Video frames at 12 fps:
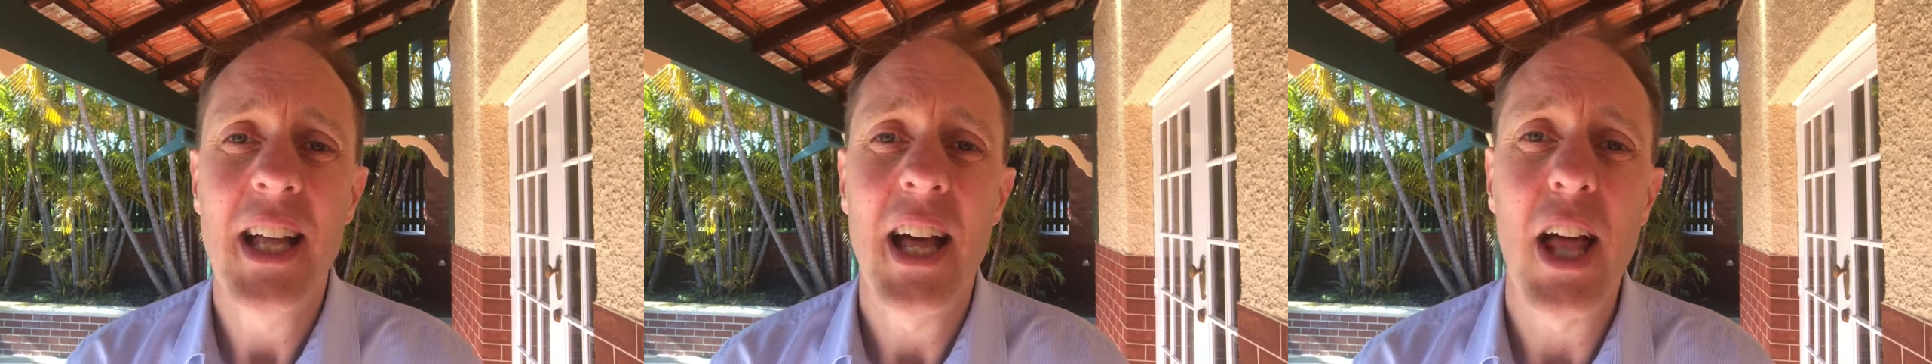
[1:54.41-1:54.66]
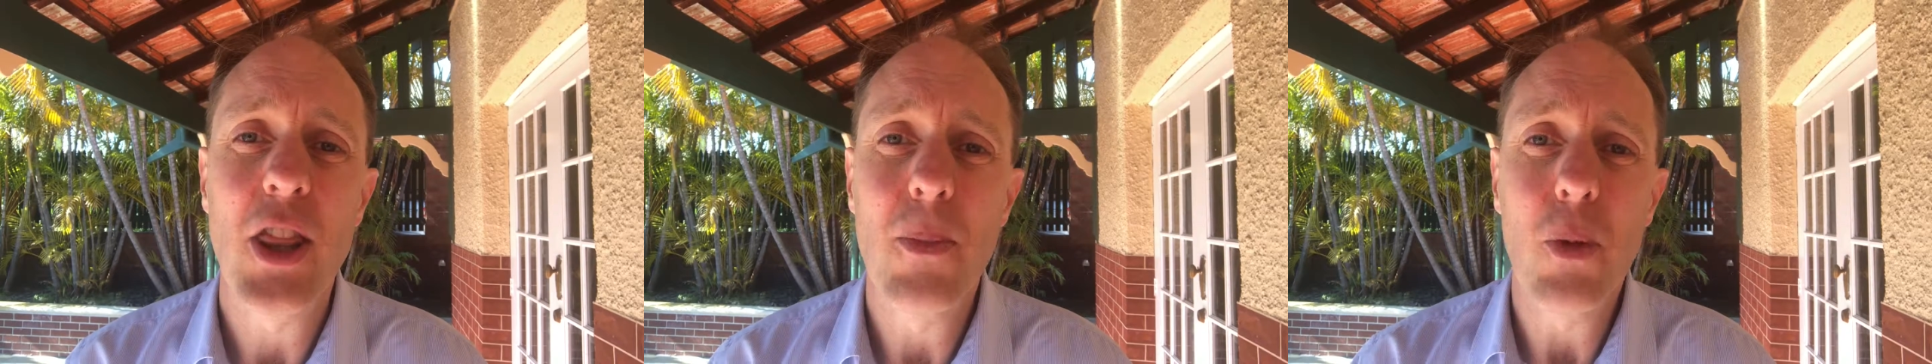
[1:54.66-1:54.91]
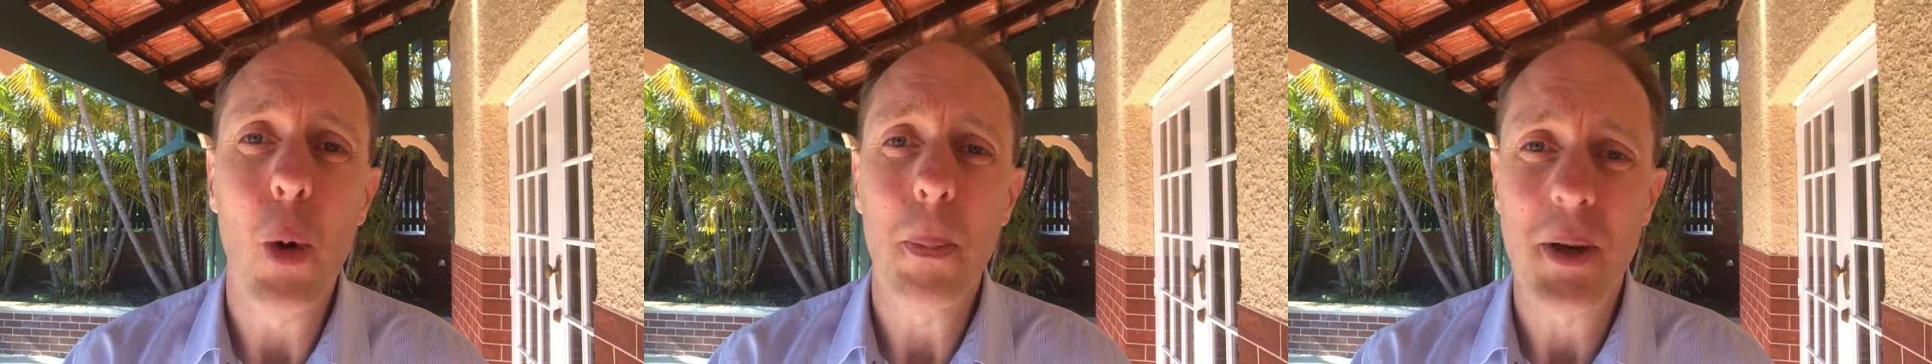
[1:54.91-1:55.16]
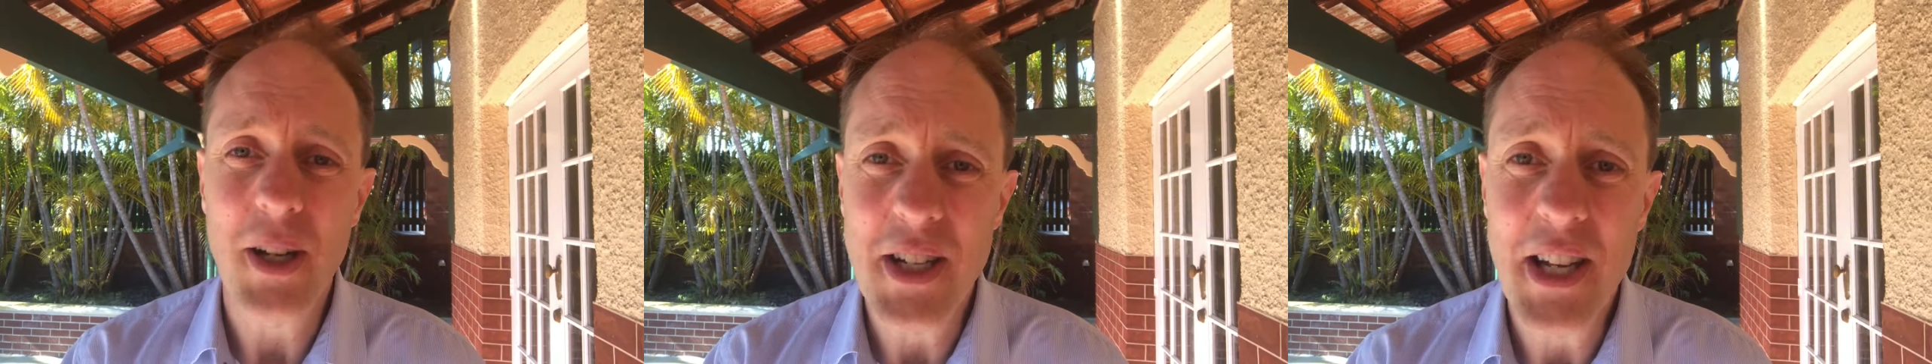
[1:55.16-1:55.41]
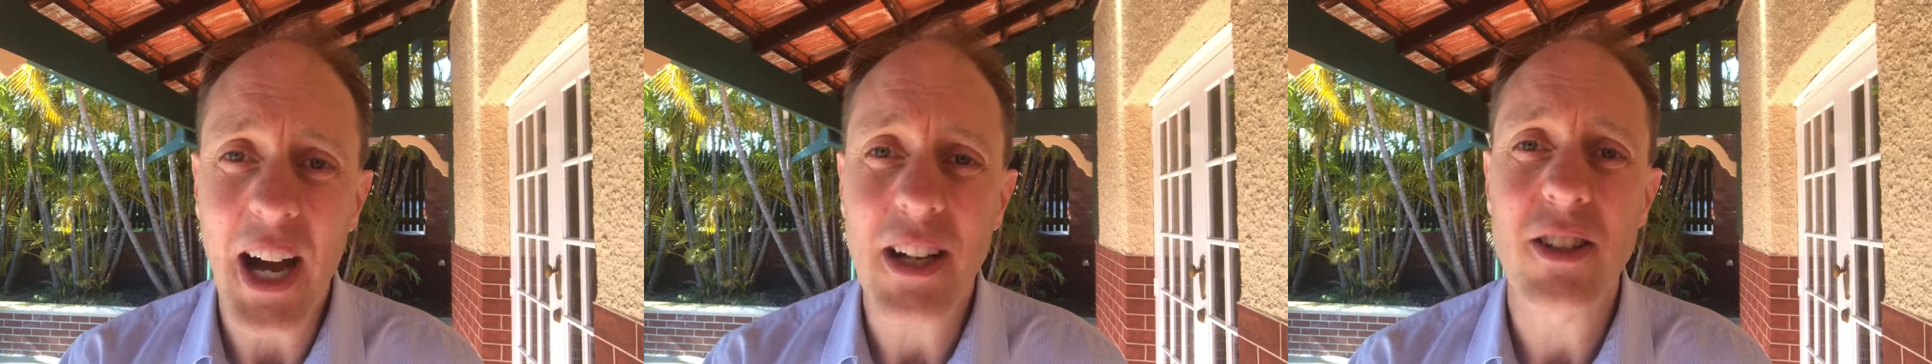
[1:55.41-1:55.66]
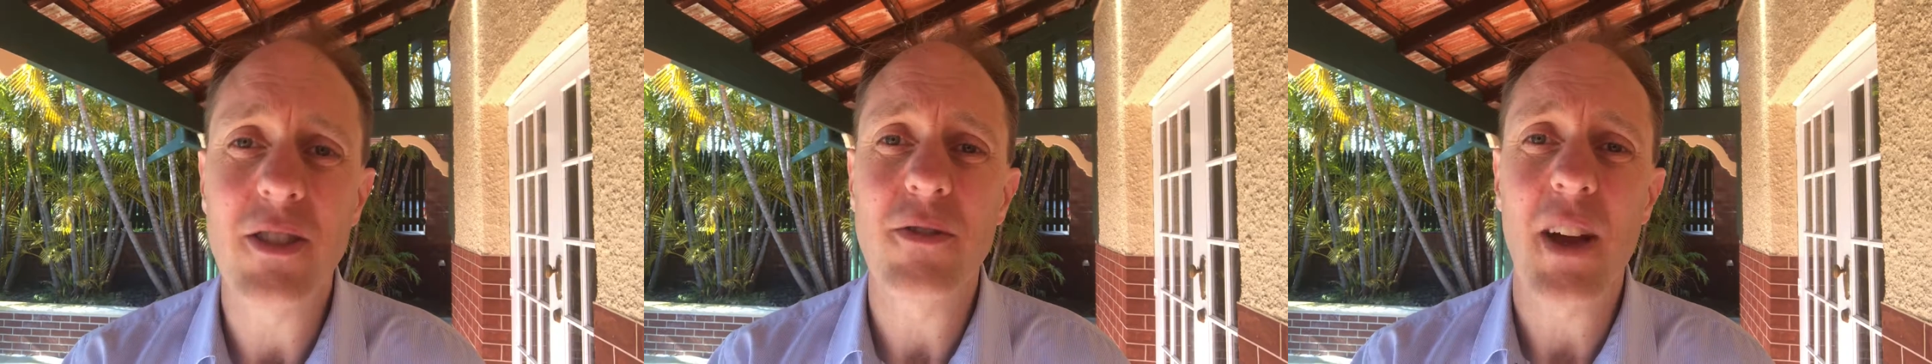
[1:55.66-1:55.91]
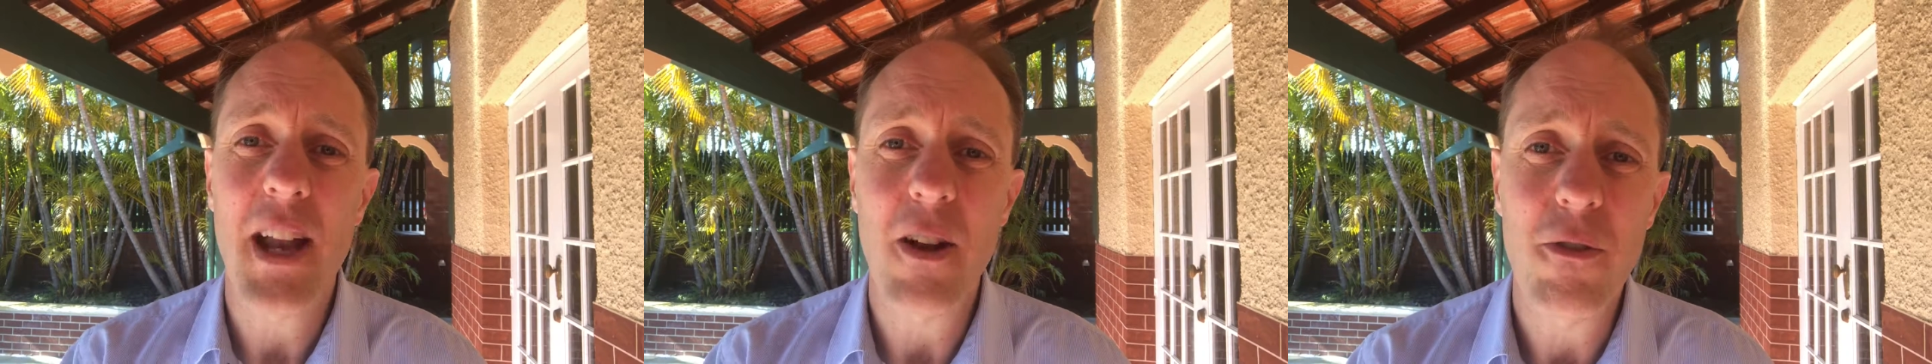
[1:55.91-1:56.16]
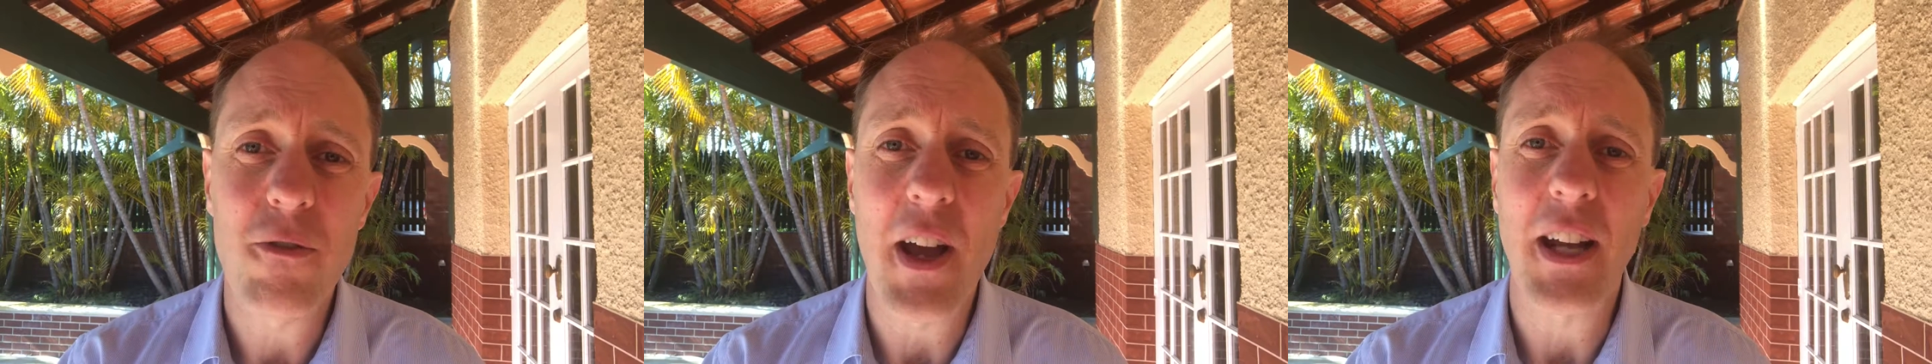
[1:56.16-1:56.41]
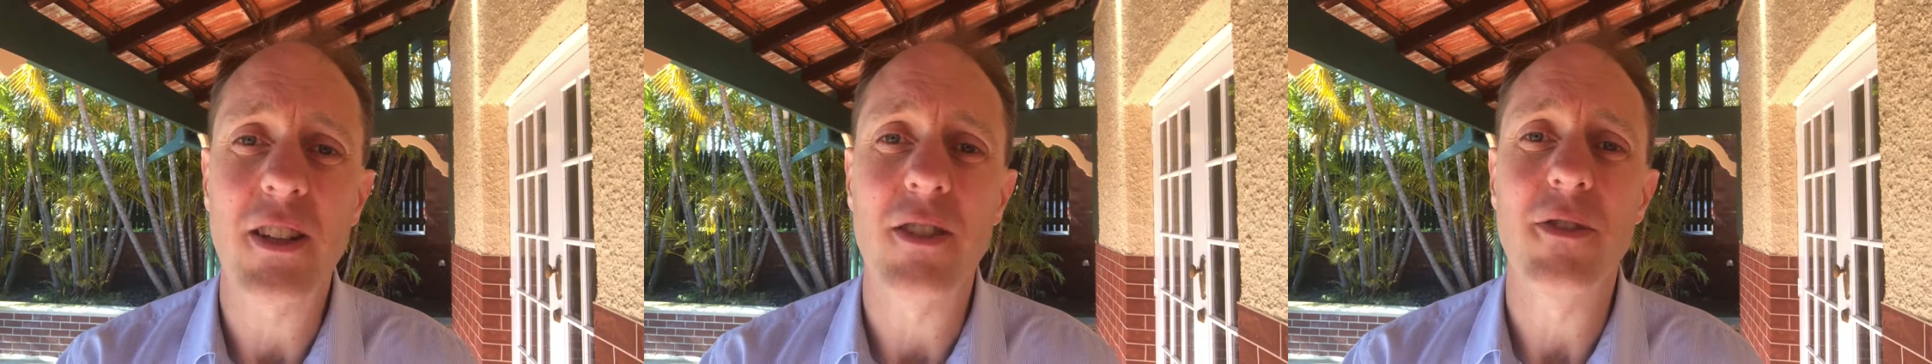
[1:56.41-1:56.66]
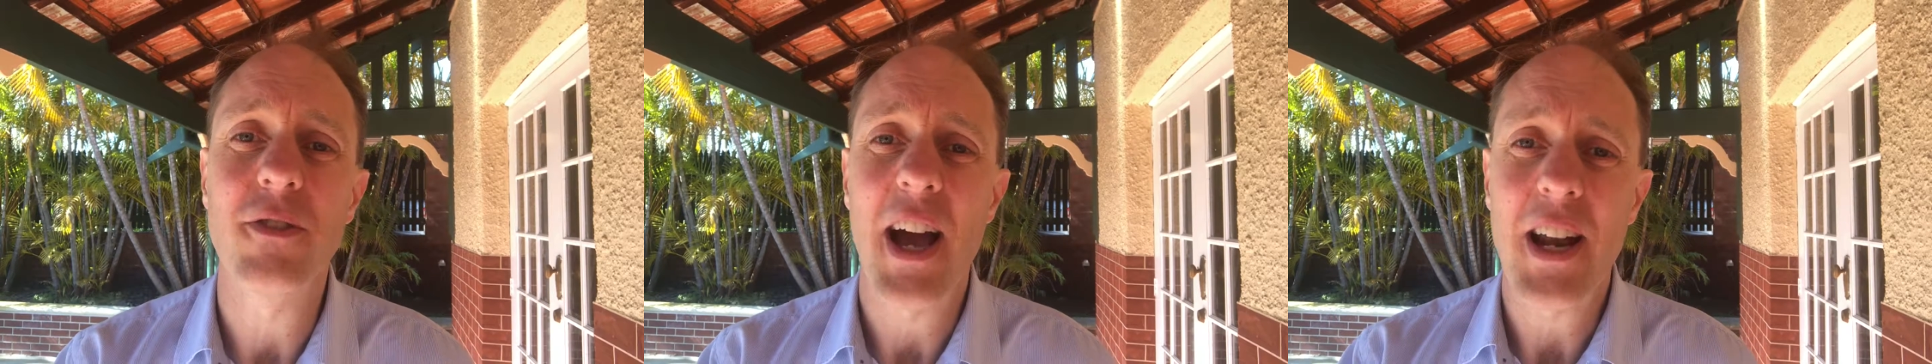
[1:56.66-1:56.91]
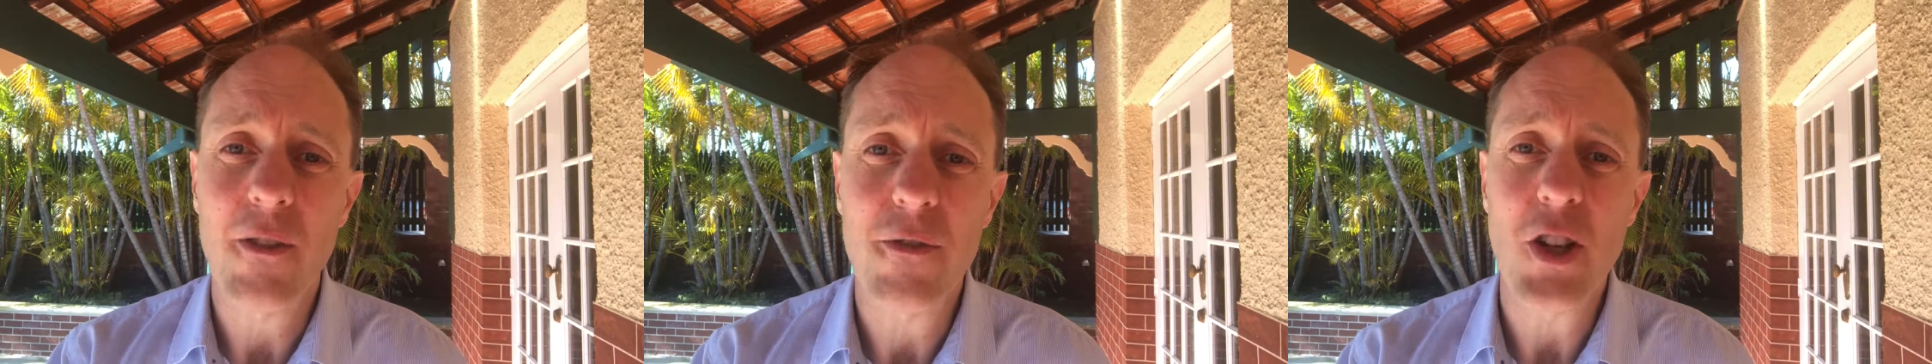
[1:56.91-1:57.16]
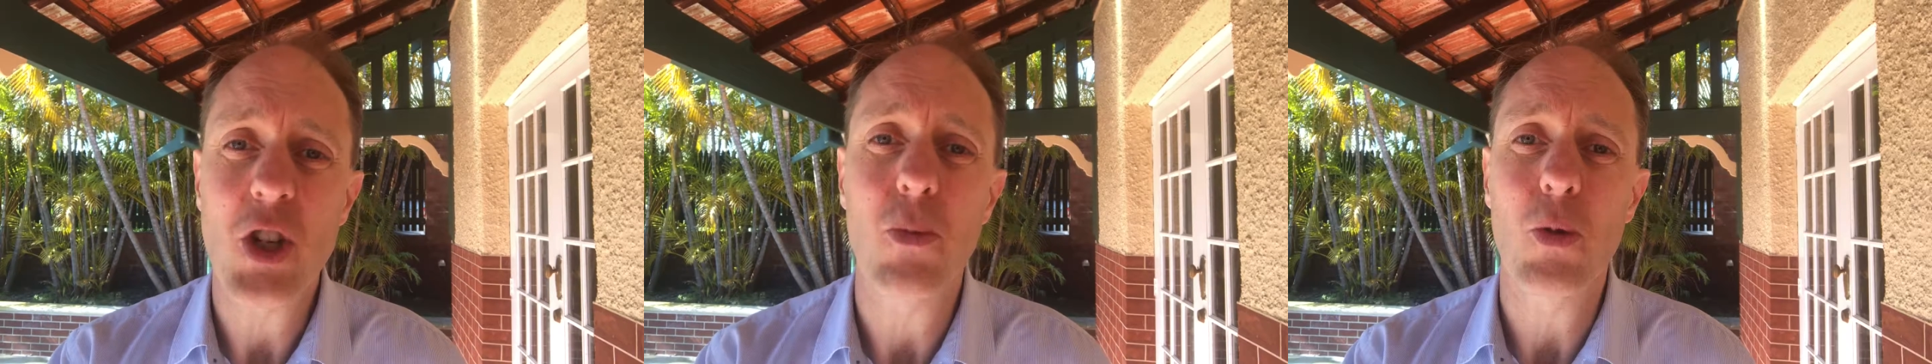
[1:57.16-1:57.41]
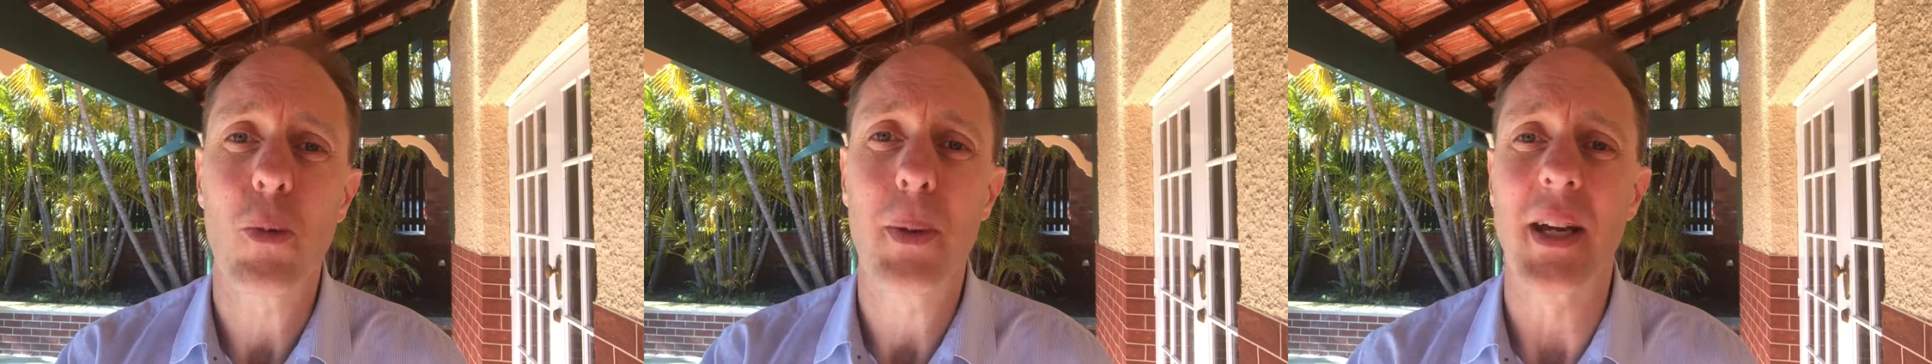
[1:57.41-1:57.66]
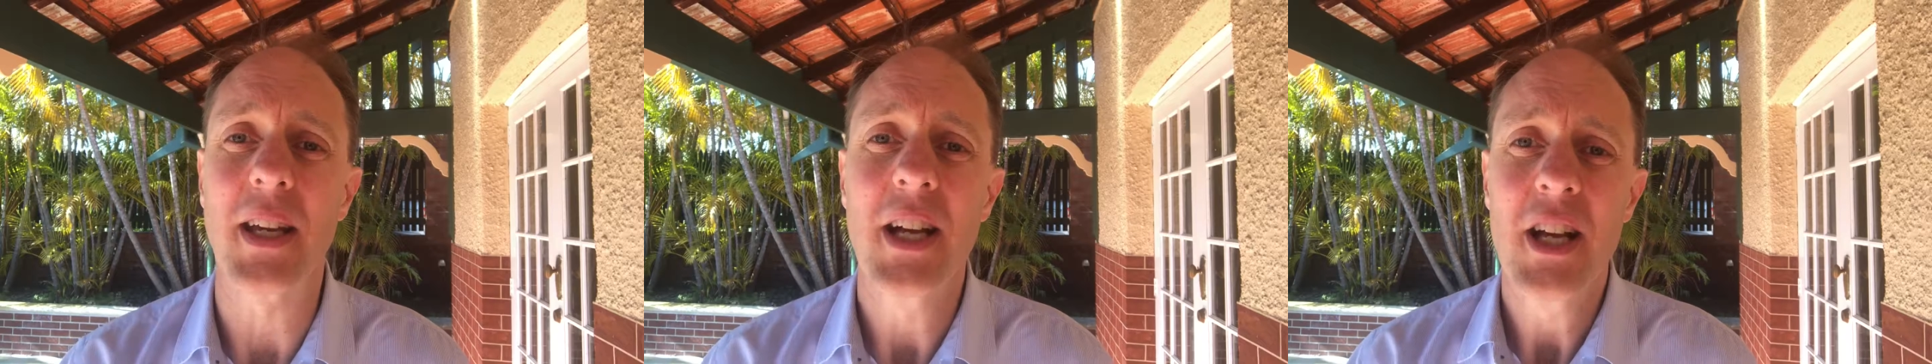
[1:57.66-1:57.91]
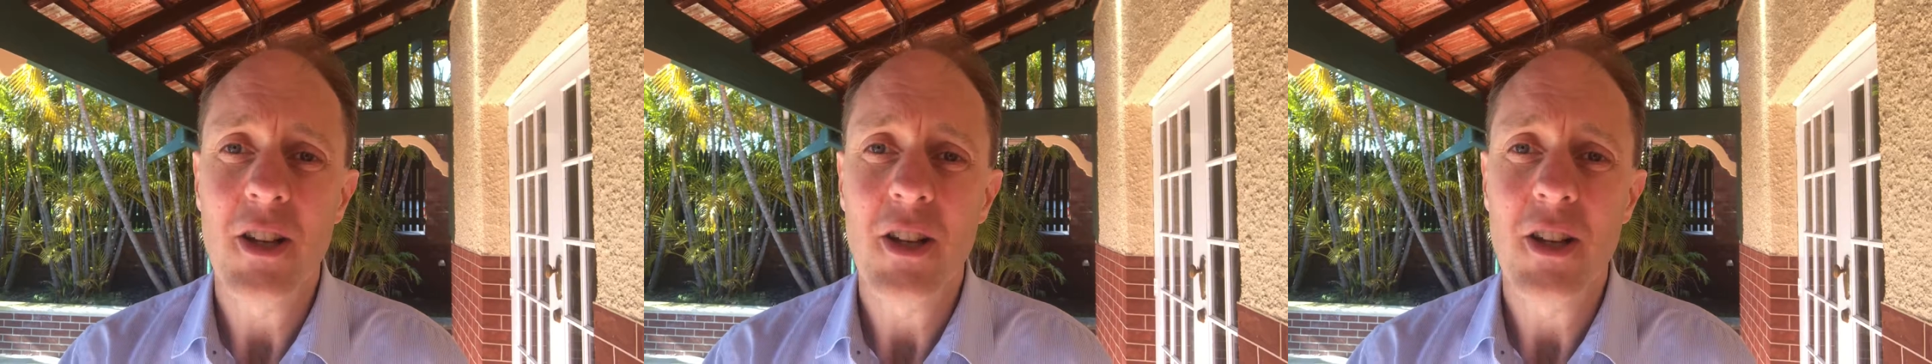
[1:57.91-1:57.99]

and the more productive and effective and efficient we'll be.